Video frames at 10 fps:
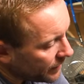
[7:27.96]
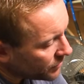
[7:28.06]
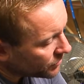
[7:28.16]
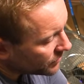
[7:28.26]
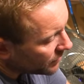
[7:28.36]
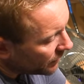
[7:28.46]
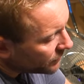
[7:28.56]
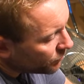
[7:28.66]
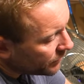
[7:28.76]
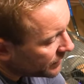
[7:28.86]
you just start
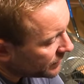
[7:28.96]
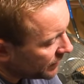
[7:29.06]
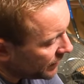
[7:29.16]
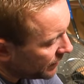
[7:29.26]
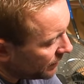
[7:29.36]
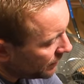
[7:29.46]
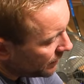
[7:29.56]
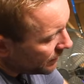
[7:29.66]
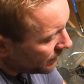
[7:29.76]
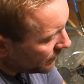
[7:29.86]
twisting.
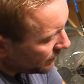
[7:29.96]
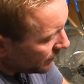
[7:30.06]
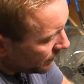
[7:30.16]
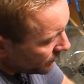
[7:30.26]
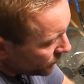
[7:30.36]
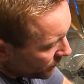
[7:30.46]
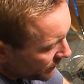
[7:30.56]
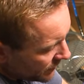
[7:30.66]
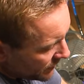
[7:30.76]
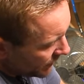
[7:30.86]

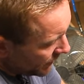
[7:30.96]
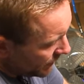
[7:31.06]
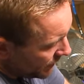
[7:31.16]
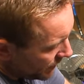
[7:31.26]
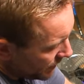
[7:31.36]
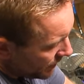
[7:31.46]
Twisting.